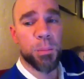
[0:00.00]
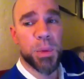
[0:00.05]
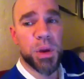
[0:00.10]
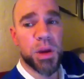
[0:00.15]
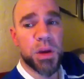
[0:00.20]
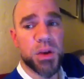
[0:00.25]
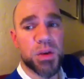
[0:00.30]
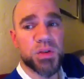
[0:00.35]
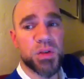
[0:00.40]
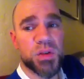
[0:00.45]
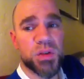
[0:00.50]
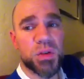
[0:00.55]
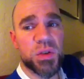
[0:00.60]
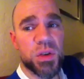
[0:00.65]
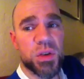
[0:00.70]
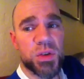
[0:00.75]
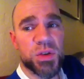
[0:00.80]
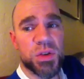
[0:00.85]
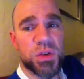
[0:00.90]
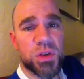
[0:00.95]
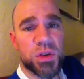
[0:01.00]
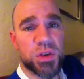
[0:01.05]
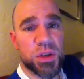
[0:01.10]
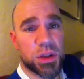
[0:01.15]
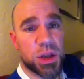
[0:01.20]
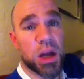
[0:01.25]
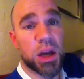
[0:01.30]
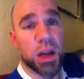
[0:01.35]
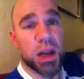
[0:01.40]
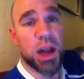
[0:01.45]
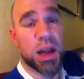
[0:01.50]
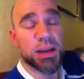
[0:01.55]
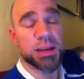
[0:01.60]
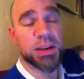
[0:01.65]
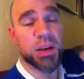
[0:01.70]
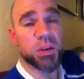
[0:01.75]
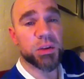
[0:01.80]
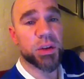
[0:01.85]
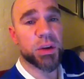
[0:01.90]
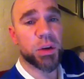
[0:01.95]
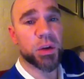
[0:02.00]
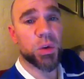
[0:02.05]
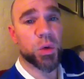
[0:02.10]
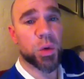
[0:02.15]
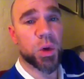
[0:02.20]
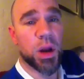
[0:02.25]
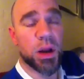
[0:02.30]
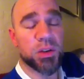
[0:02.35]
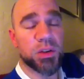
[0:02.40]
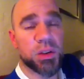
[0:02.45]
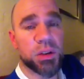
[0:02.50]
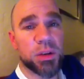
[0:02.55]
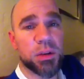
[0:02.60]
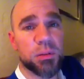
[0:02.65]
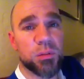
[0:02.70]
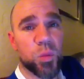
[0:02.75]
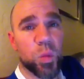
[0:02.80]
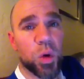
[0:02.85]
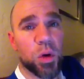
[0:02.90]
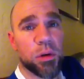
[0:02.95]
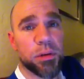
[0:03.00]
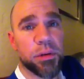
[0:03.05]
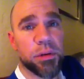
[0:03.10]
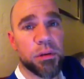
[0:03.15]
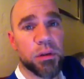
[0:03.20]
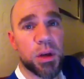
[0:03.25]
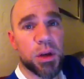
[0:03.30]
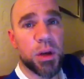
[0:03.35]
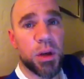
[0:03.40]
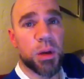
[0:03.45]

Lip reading: because there's a lot of guys out there who are actually worth